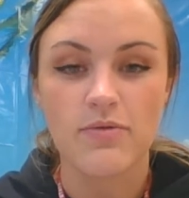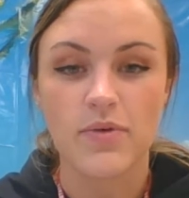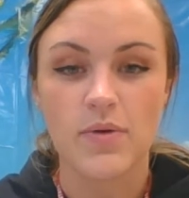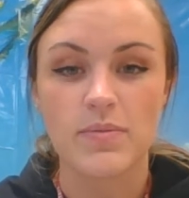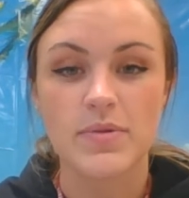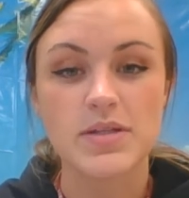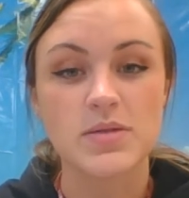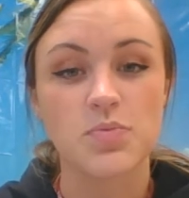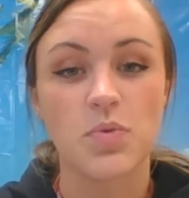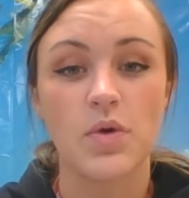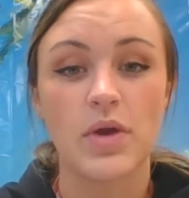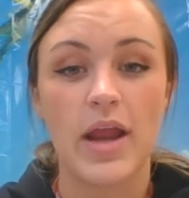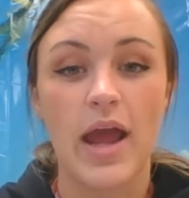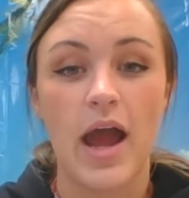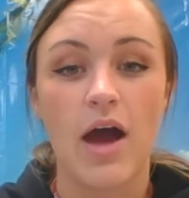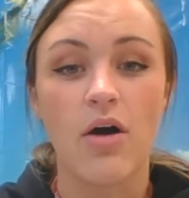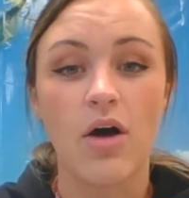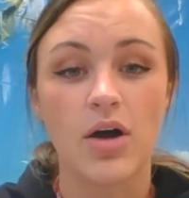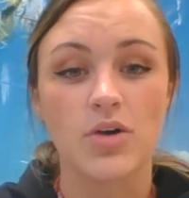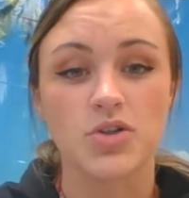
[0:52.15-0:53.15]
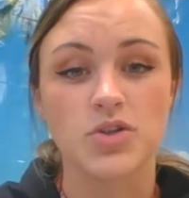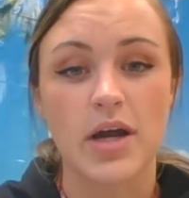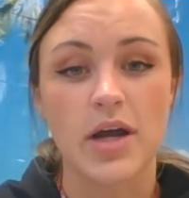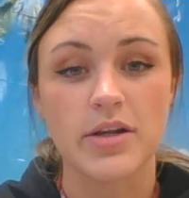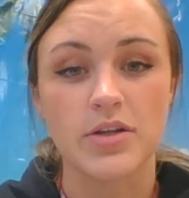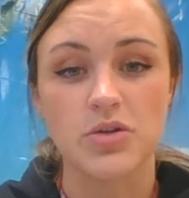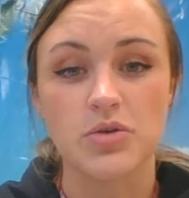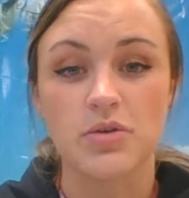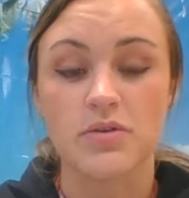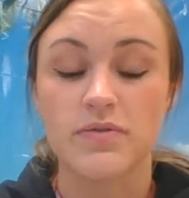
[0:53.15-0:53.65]
From this point out, I'll try
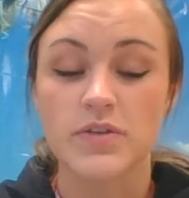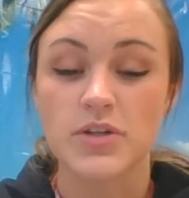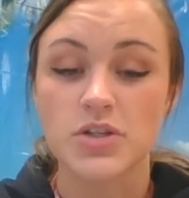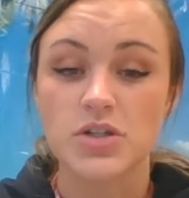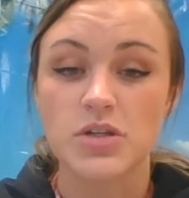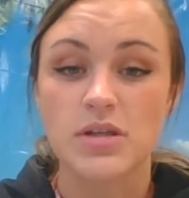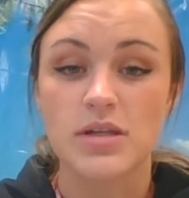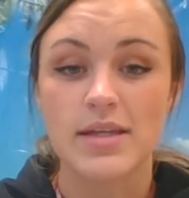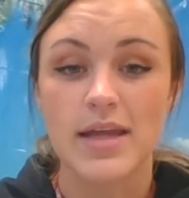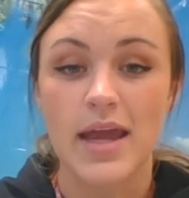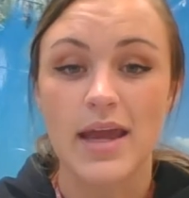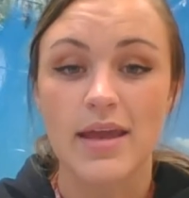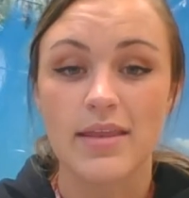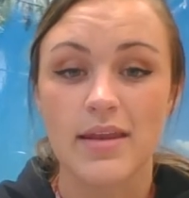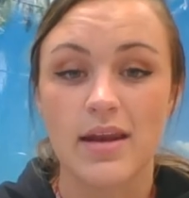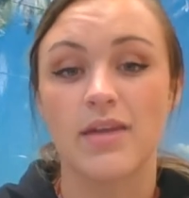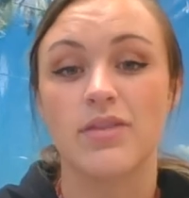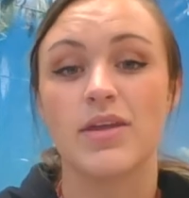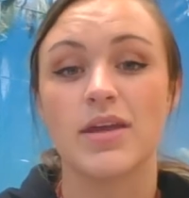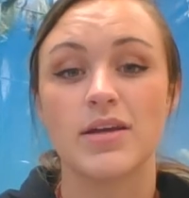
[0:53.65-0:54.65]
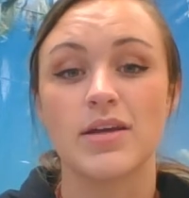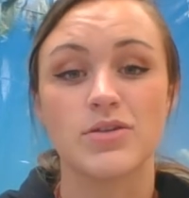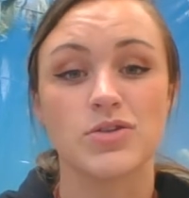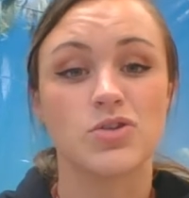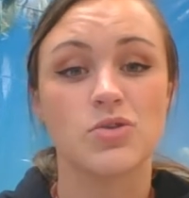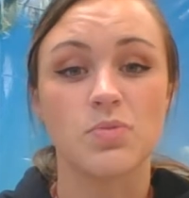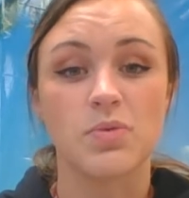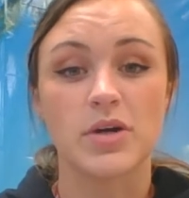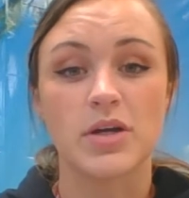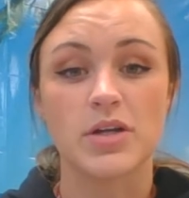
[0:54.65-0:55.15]
to do a fish of the day that I think is
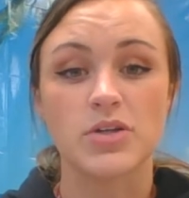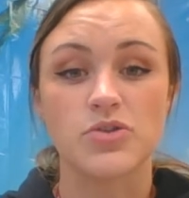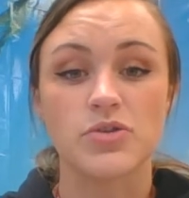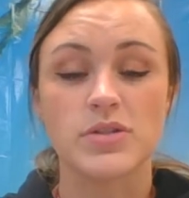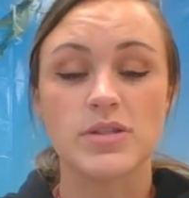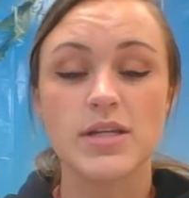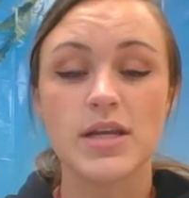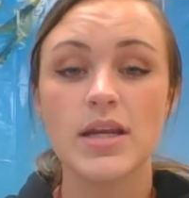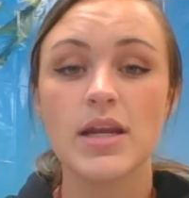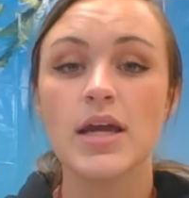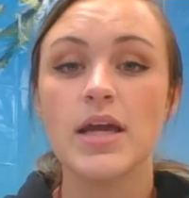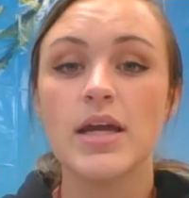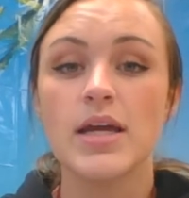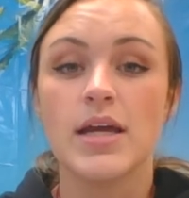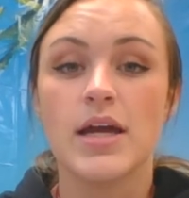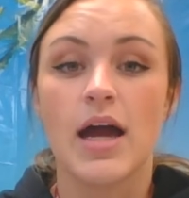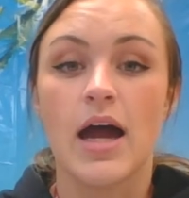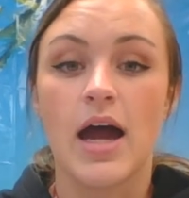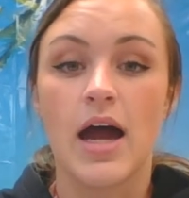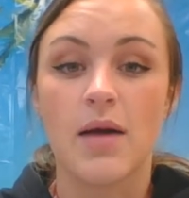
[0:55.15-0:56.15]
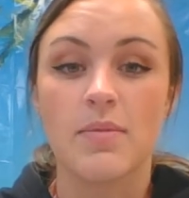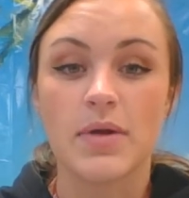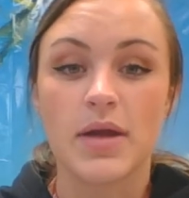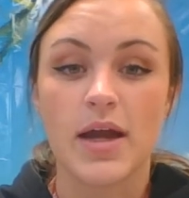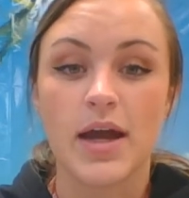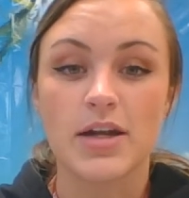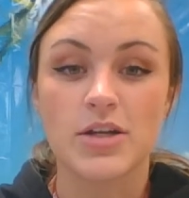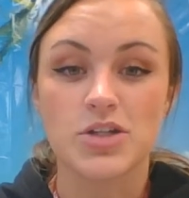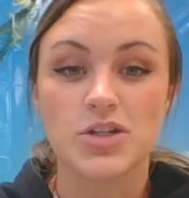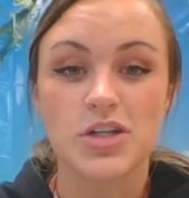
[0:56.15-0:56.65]
super interesting and
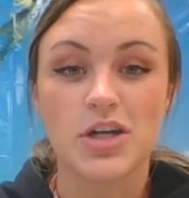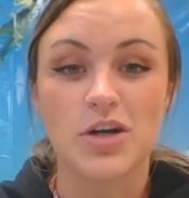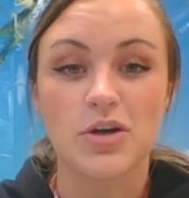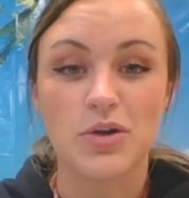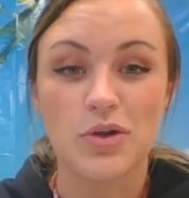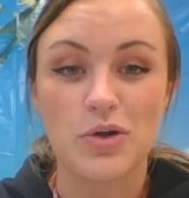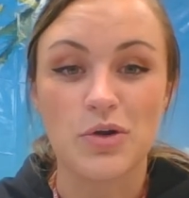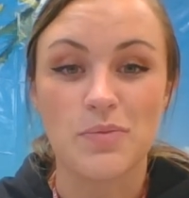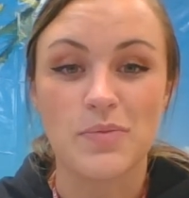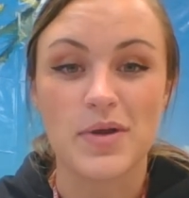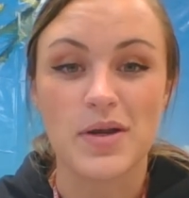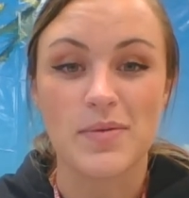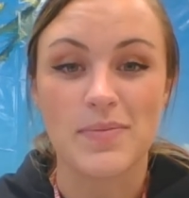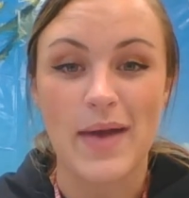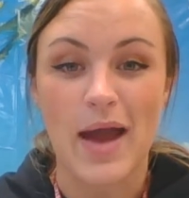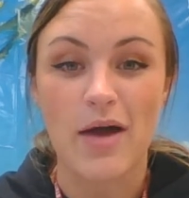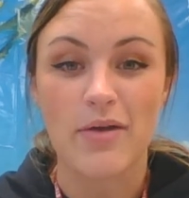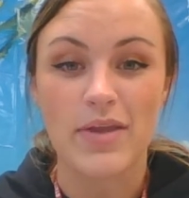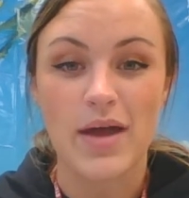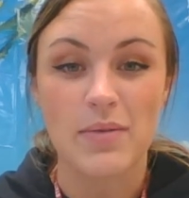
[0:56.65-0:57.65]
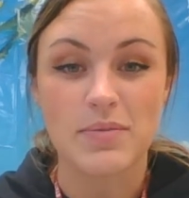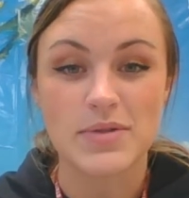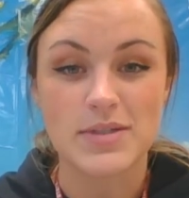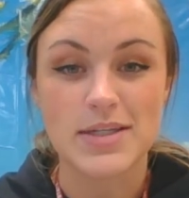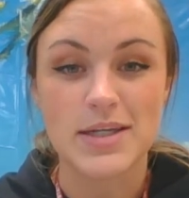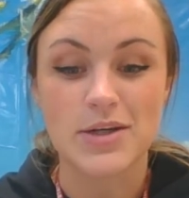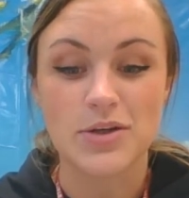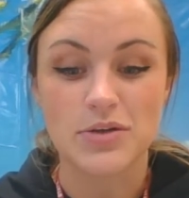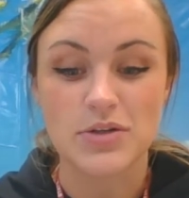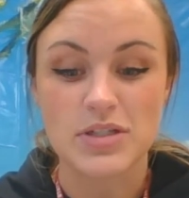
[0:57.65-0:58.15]
kind of share a little bit about that
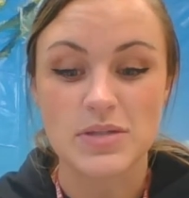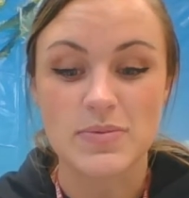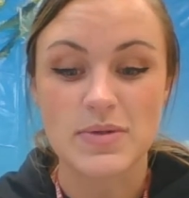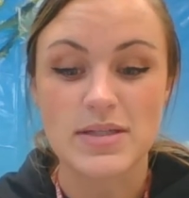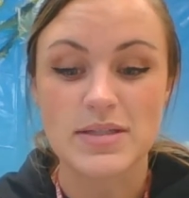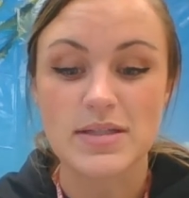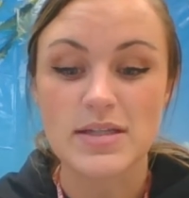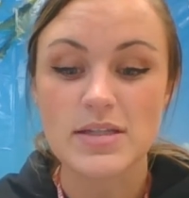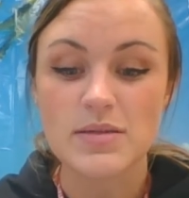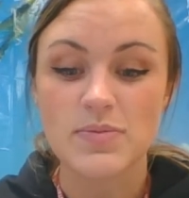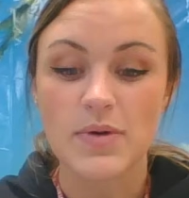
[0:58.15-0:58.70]
particular species.